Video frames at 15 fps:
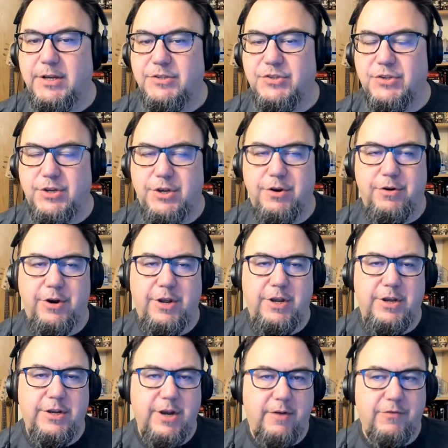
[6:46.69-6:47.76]
security,
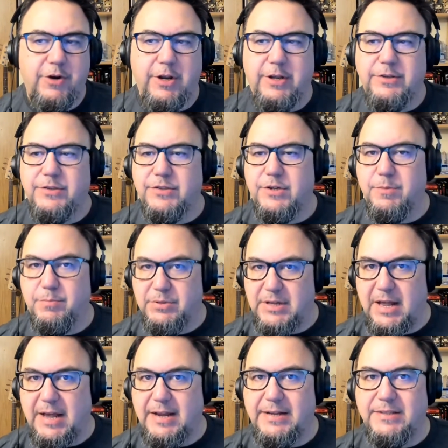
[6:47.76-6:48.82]
governance,
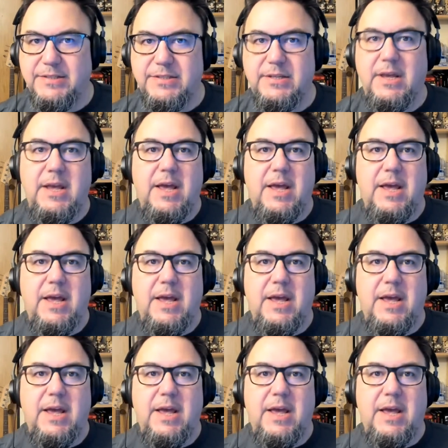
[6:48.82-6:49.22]
compliance,